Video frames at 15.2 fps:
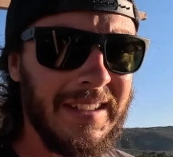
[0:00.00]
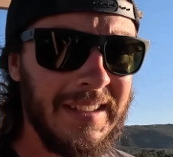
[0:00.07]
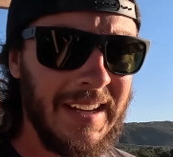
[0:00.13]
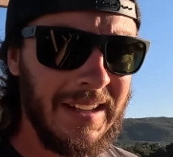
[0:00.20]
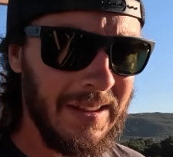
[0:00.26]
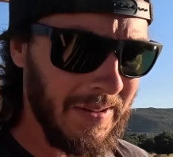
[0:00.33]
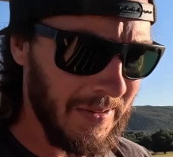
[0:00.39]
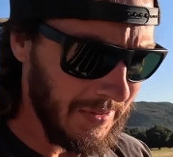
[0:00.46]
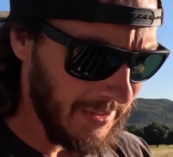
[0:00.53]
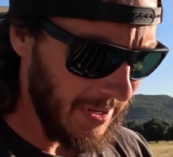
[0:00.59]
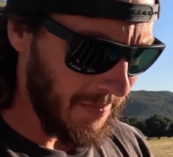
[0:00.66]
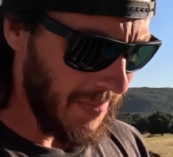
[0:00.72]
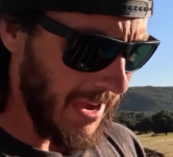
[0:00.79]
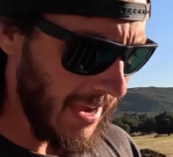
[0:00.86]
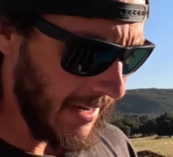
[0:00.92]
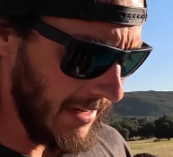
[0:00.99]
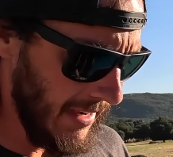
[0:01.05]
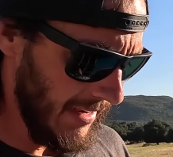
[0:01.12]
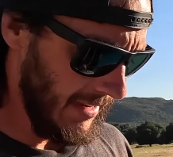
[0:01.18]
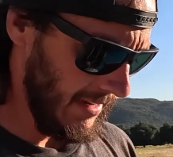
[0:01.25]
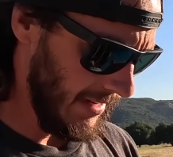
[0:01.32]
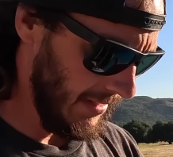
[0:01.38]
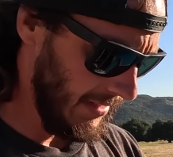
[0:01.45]
let's take a little step back
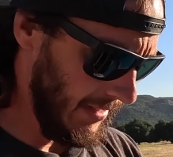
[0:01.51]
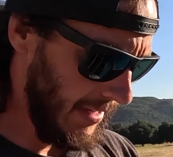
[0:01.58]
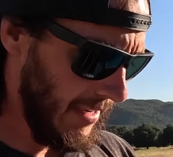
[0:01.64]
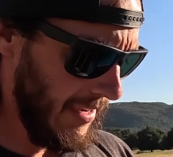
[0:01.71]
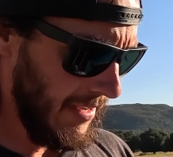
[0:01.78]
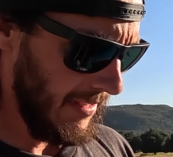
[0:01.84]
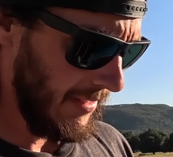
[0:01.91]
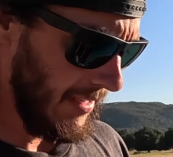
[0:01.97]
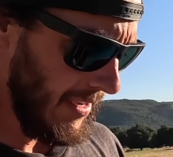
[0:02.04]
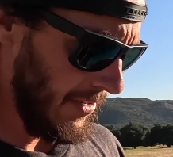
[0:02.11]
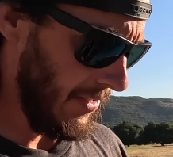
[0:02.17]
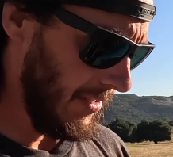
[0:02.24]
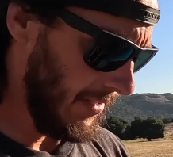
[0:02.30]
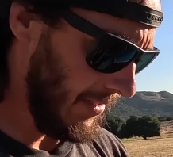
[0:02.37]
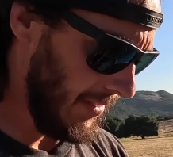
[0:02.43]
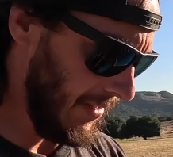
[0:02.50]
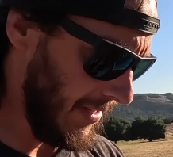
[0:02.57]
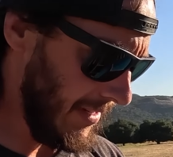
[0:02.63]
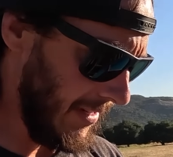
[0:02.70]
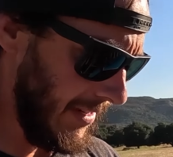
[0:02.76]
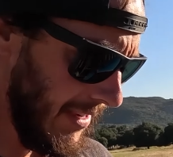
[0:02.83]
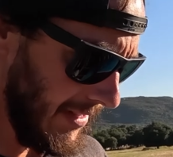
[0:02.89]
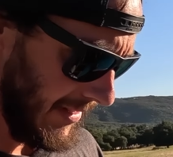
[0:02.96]
and see how this is
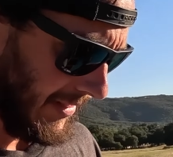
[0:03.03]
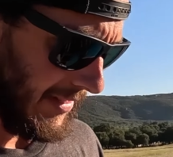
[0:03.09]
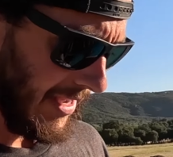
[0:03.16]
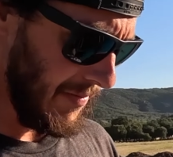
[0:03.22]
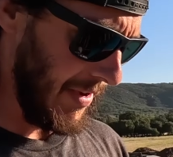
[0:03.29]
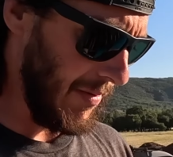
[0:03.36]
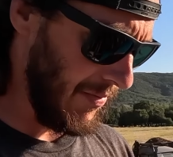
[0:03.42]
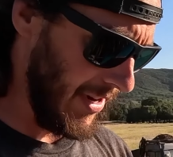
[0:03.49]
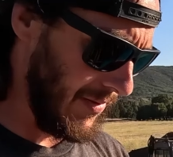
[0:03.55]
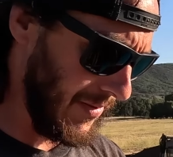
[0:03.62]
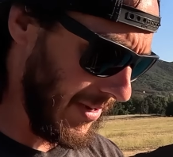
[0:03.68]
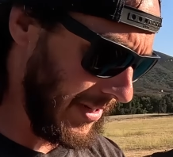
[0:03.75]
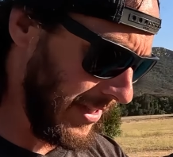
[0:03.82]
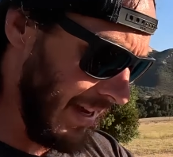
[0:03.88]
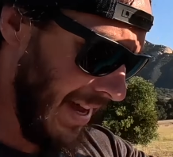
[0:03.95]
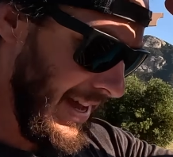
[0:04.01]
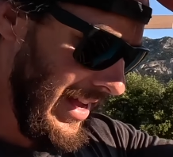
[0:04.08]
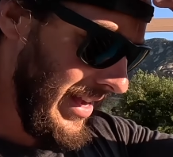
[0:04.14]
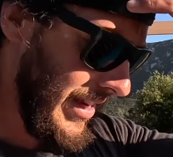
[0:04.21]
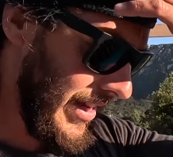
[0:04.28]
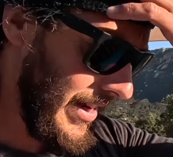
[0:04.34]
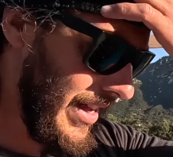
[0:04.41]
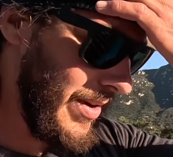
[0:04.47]
looking. Again, this is how my brain works.
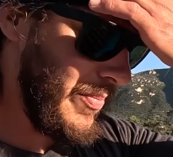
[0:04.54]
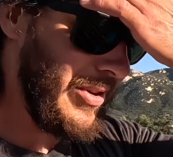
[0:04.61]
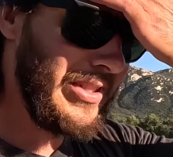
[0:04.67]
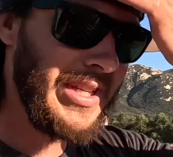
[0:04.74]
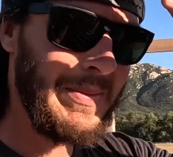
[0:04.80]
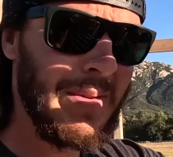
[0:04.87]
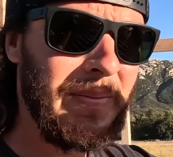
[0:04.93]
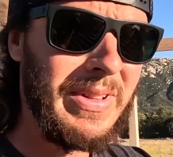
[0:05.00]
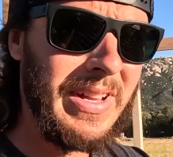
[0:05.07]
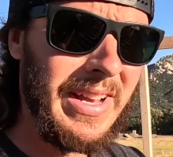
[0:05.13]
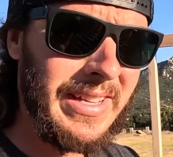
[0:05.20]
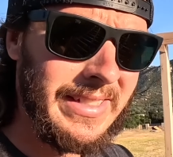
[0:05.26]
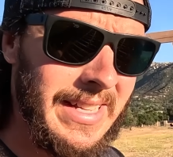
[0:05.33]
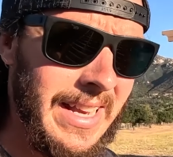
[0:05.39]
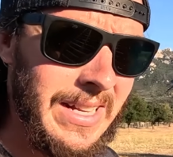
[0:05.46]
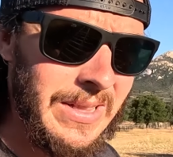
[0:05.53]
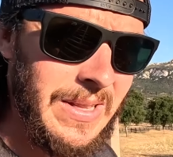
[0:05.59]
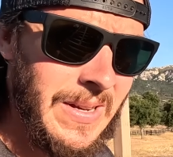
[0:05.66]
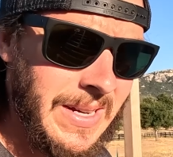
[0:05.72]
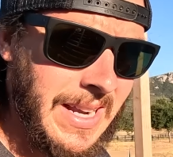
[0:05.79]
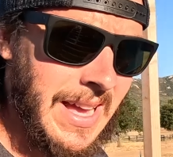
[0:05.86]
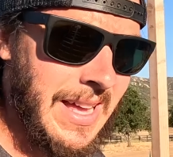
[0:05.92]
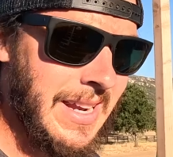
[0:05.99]
You gotta kind of put something in place, take a
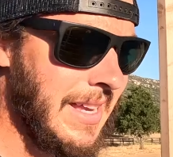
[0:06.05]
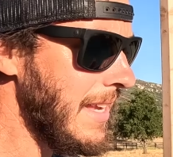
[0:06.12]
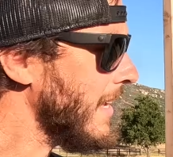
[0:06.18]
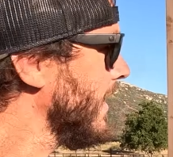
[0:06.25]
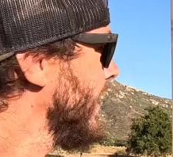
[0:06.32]
look at it,